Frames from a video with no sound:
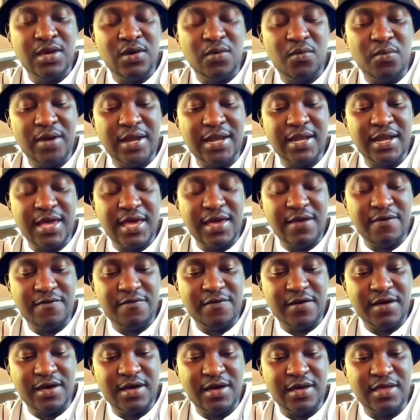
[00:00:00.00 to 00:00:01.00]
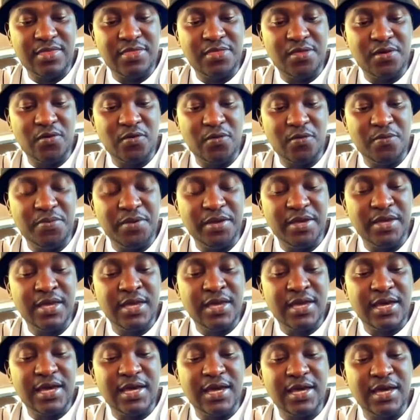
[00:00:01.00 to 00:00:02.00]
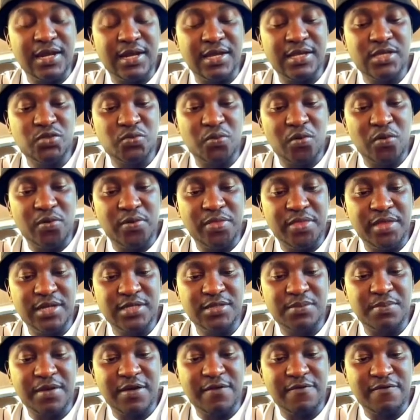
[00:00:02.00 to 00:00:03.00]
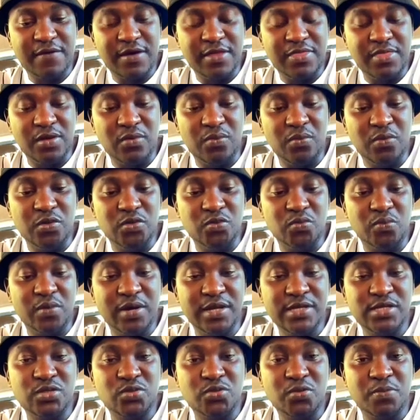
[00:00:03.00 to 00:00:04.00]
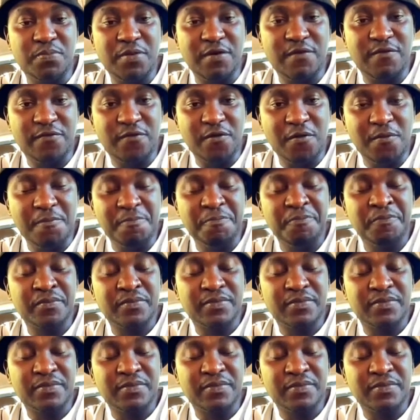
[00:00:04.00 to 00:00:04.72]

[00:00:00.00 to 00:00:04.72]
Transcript: Whenever there will be a ritual that my father would want to perform,